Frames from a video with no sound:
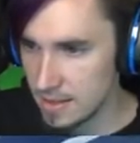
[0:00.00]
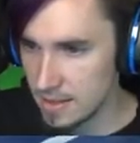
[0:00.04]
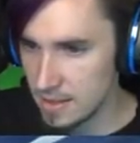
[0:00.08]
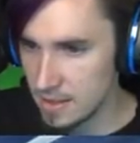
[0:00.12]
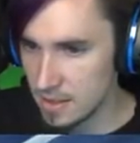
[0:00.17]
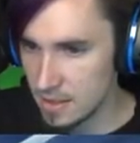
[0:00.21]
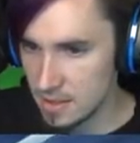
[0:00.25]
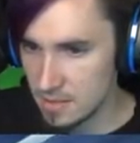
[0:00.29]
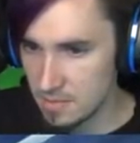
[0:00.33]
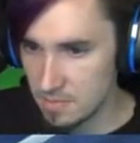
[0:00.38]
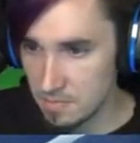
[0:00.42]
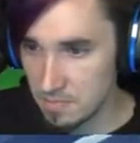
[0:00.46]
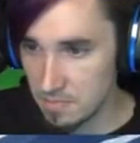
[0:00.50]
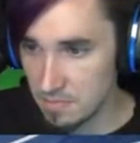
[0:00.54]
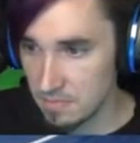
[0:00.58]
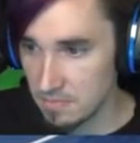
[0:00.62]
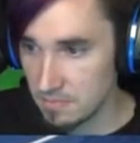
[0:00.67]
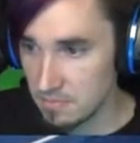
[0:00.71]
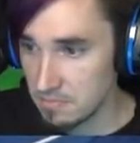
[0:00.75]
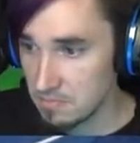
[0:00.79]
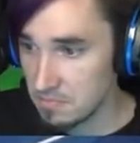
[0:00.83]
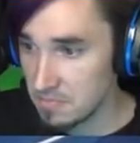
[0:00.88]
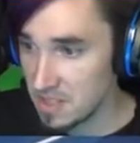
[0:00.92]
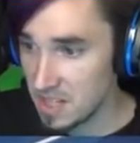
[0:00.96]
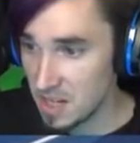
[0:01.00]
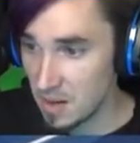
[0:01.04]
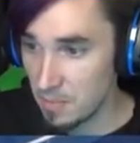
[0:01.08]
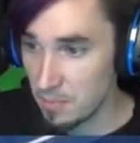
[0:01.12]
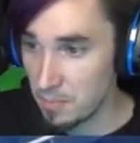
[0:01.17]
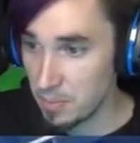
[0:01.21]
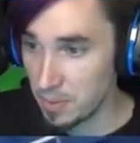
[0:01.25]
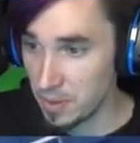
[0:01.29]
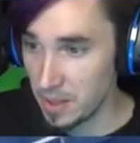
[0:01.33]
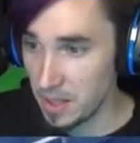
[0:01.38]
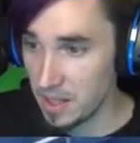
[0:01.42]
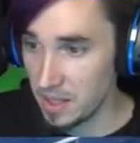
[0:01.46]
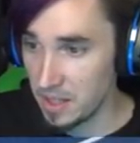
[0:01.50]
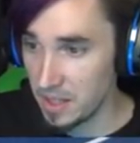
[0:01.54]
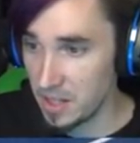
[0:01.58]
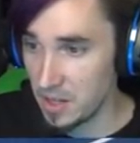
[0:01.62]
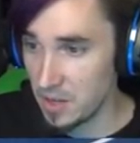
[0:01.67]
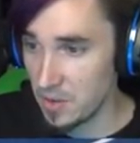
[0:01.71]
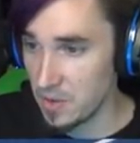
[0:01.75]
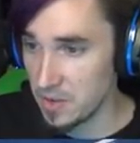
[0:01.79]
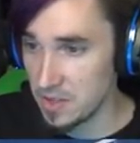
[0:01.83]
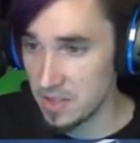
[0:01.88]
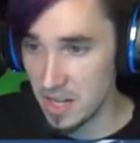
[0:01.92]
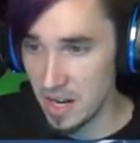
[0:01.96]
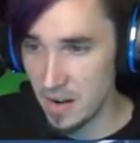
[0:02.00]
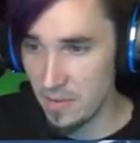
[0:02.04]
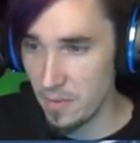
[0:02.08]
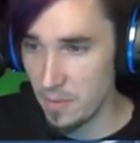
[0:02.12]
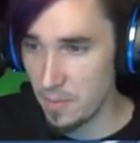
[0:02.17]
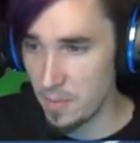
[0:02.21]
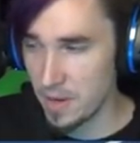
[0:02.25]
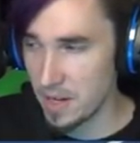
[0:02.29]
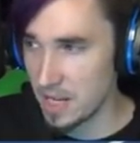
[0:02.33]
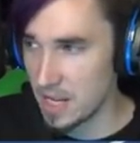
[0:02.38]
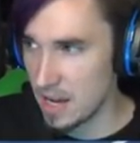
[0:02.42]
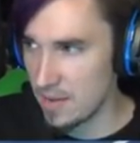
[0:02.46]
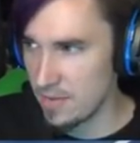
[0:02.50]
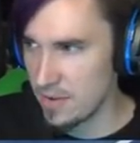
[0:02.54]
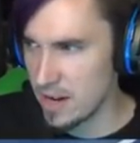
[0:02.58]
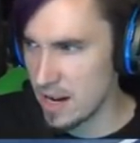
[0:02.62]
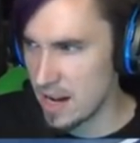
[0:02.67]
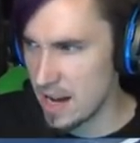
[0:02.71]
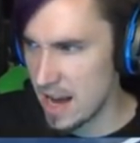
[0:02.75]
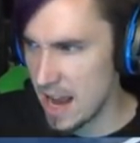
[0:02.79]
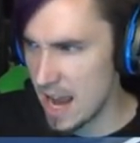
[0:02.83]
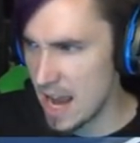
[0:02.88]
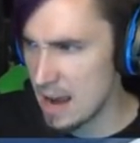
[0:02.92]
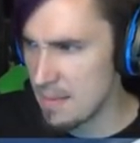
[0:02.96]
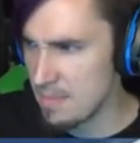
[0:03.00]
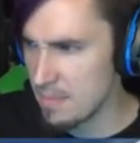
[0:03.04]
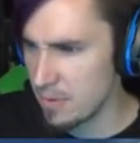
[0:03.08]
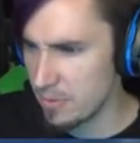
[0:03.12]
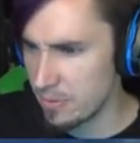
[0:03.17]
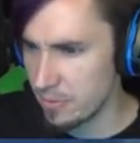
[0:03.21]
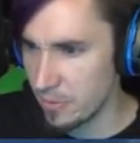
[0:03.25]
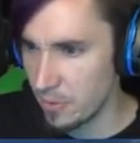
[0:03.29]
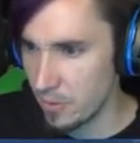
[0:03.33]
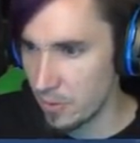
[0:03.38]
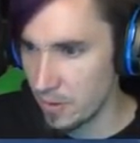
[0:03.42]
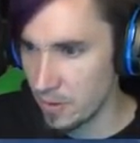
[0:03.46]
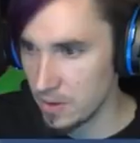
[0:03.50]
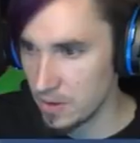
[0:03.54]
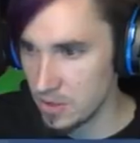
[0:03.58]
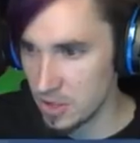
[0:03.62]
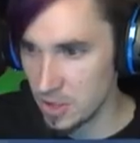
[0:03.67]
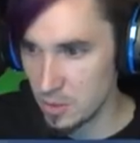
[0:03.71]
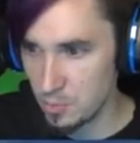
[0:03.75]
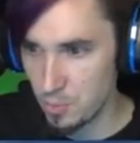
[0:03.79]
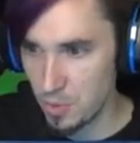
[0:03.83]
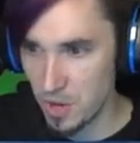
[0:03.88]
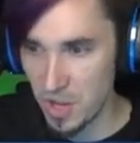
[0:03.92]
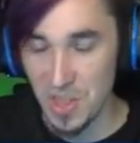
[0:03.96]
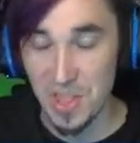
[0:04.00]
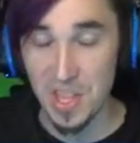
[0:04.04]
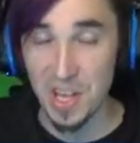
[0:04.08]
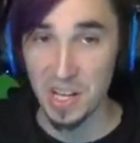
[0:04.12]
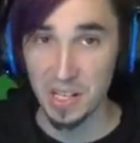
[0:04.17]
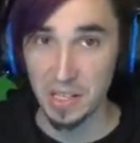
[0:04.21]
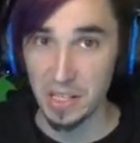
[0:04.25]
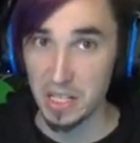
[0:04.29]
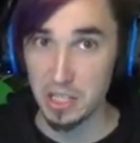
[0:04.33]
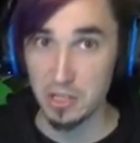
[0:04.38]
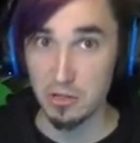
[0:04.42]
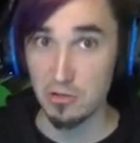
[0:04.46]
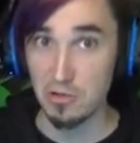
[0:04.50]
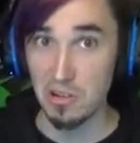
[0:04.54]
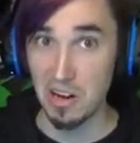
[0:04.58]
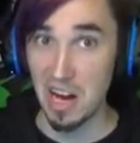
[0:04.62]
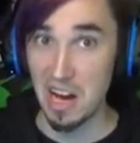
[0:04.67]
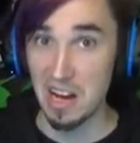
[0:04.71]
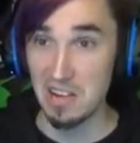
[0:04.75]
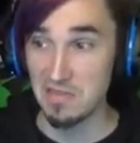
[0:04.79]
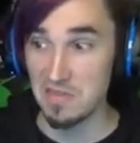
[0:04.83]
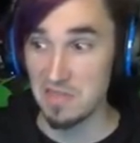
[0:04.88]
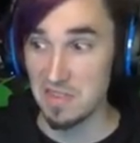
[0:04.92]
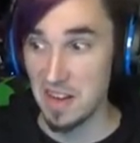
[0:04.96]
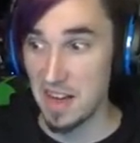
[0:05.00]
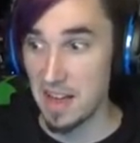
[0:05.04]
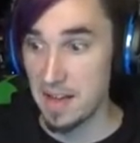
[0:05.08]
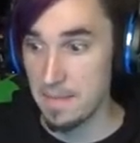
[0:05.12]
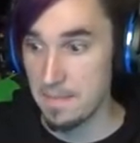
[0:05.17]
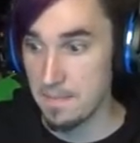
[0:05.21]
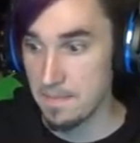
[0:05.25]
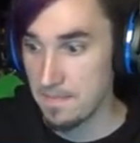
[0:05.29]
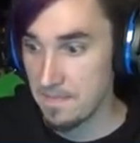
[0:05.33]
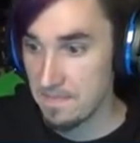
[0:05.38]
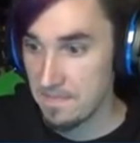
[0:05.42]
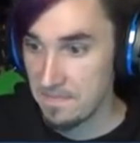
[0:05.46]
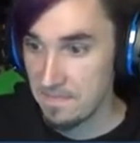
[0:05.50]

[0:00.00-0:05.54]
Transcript: This is completely new. It's never been given a name before. It's just been the electric hydro dam.